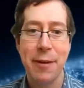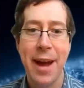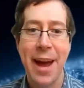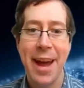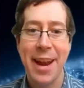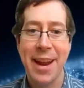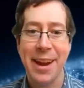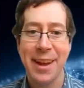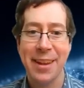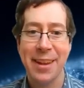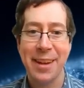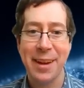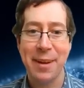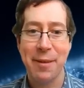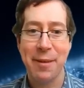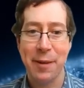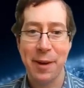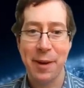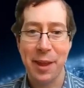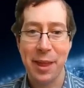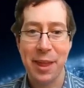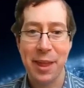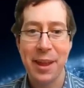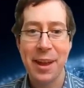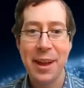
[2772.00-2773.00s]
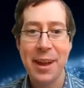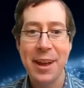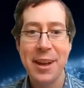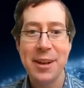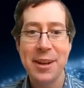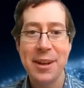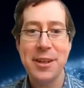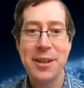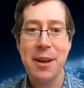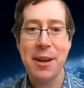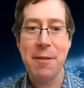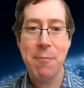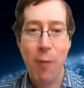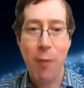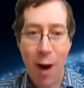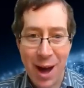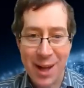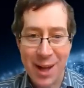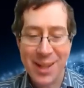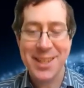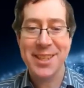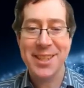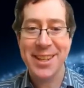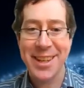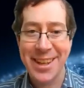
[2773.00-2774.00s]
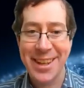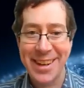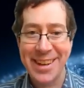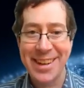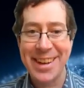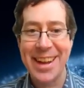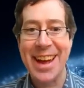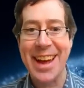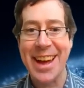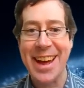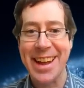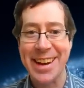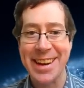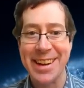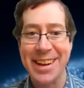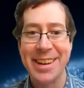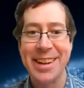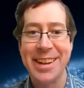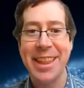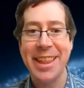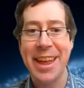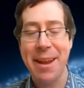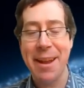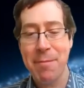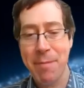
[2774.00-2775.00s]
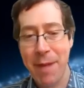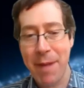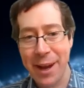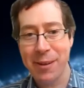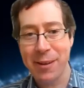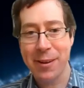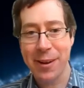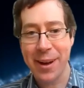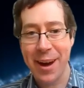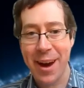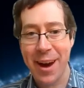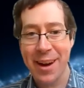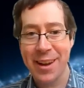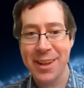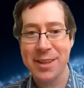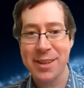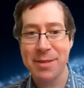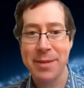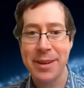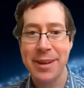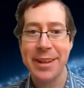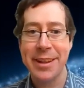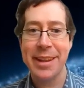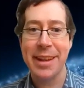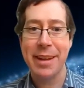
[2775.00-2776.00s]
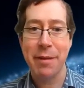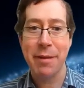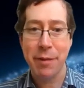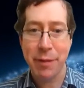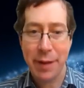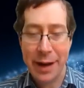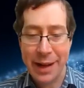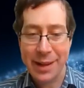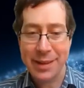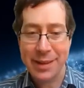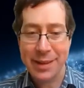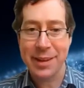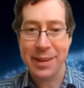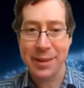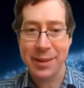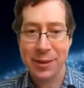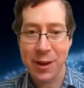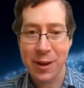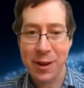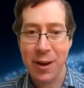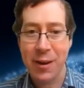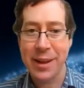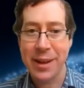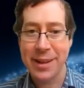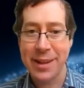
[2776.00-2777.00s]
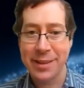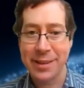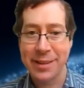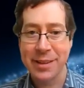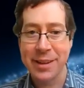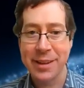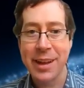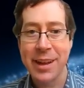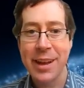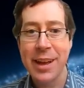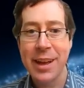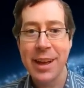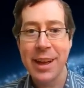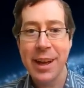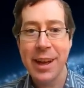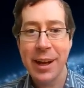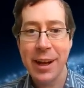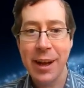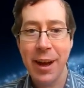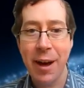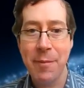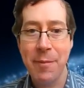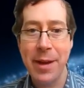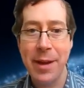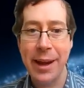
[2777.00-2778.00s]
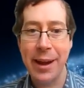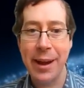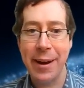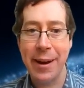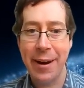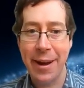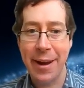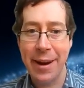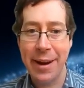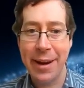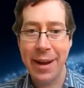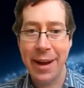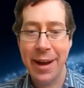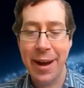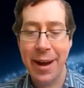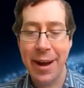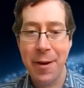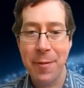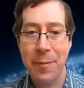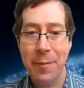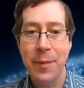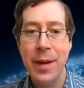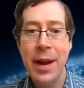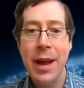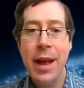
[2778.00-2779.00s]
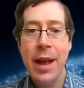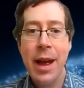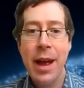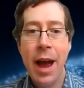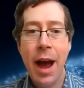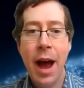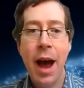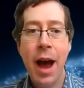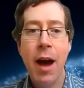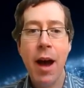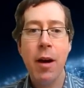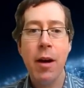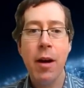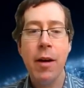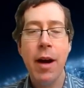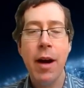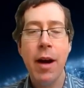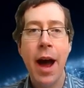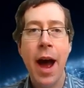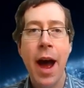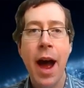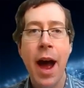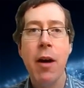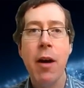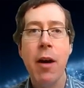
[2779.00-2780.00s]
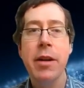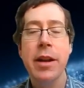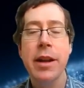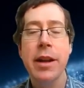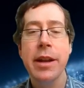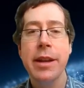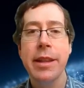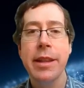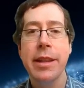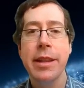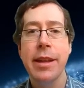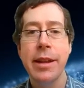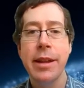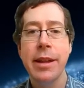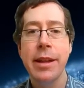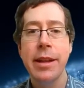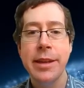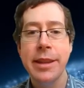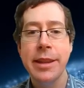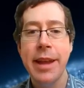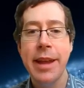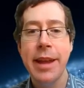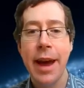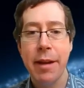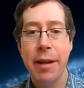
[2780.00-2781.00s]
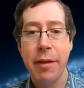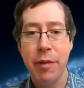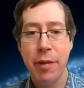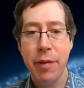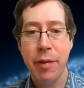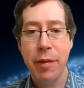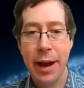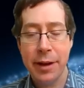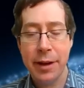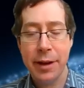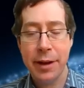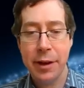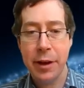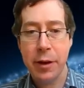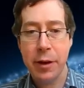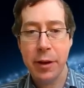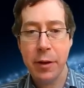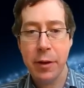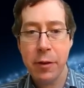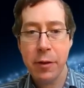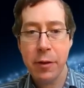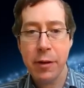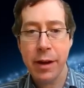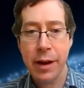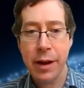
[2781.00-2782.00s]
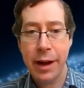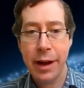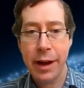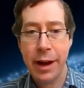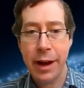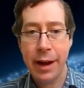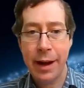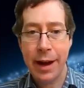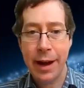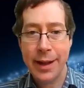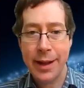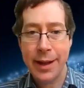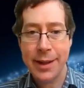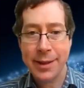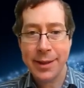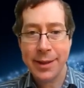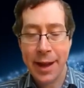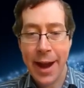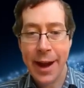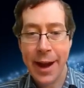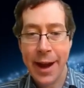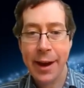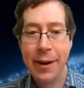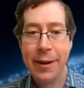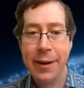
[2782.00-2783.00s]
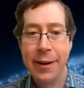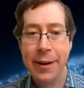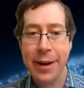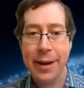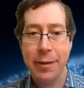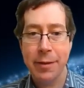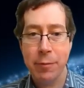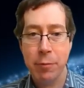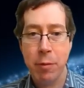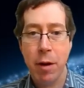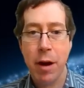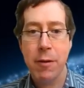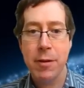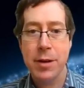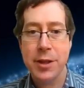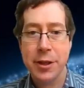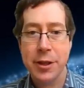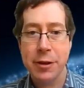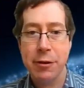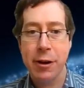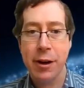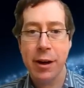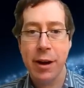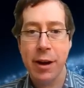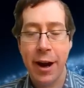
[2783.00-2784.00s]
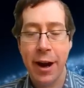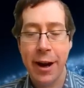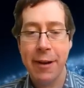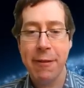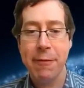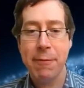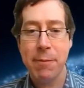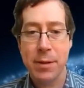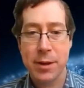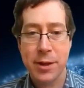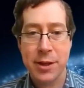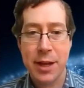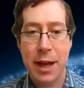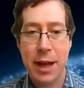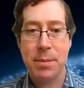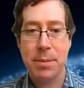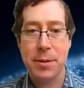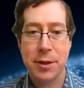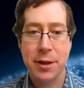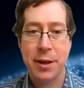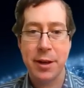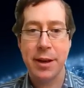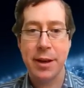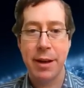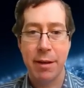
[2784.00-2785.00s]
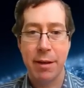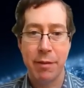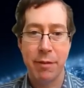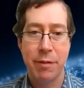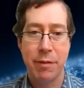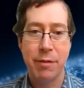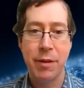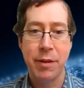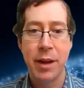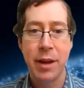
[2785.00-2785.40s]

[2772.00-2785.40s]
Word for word: radically with Jim Watson and then Michael Gottesman and then Francis Collins coming on. Um, how how did did that affect you uh, at Sanger, and what was your kind of perception of